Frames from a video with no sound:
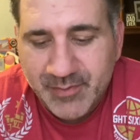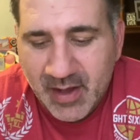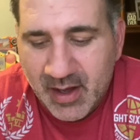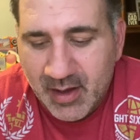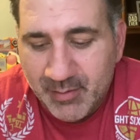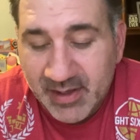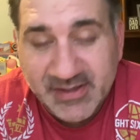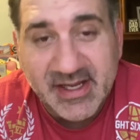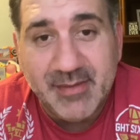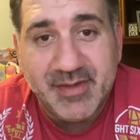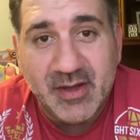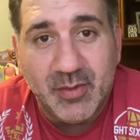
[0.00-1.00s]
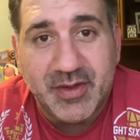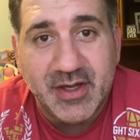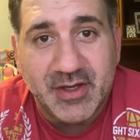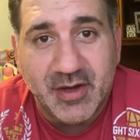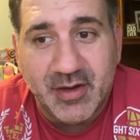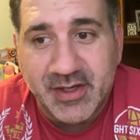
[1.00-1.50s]
And same thing with the
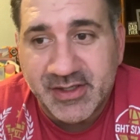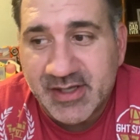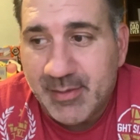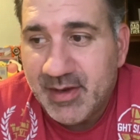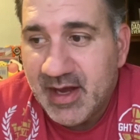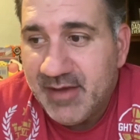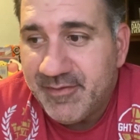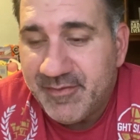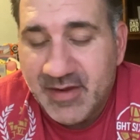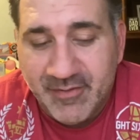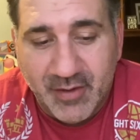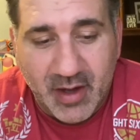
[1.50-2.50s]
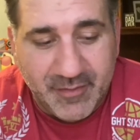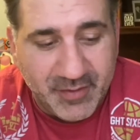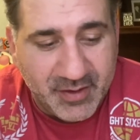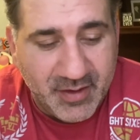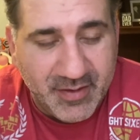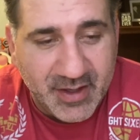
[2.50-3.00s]
attorneys. I mean, I've even
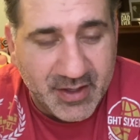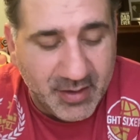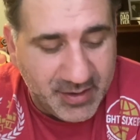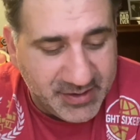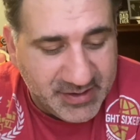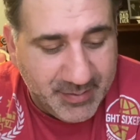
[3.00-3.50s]
offered to the attorneys.